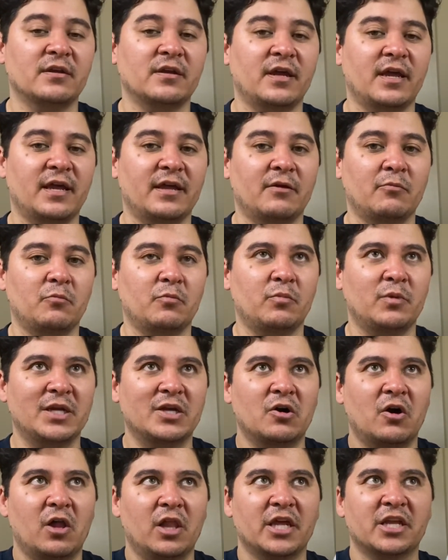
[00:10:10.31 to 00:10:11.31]
And we
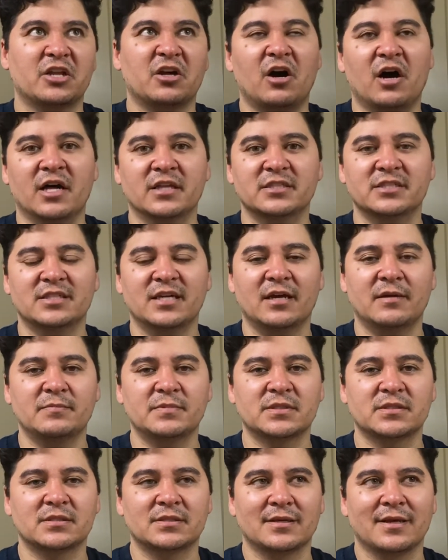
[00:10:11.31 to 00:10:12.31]
call it
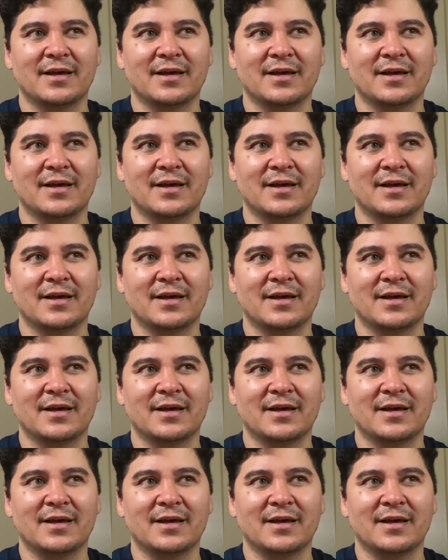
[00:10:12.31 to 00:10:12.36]
concepts.